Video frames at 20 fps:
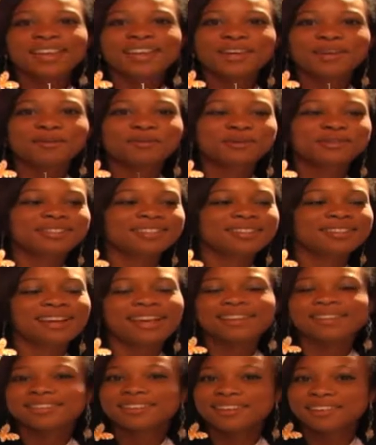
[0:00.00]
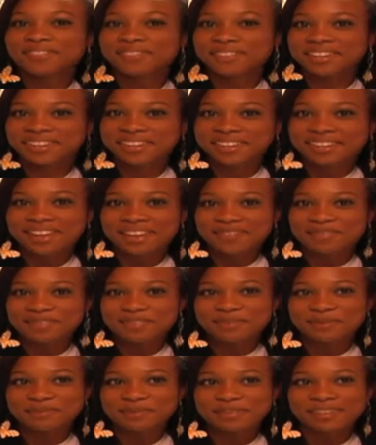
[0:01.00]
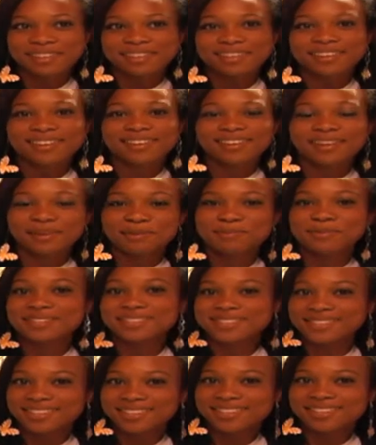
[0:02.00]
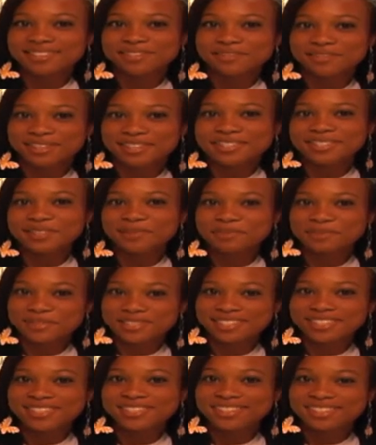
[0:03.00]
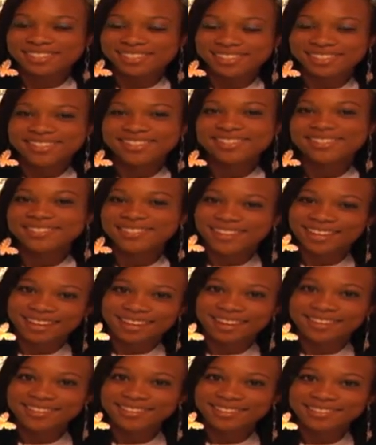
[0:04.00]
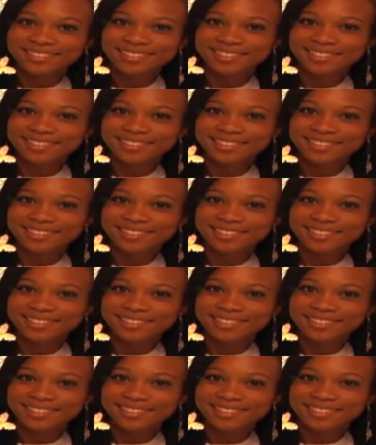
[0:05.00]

It would definitely have to be ABC, rice and beans, chicken salad.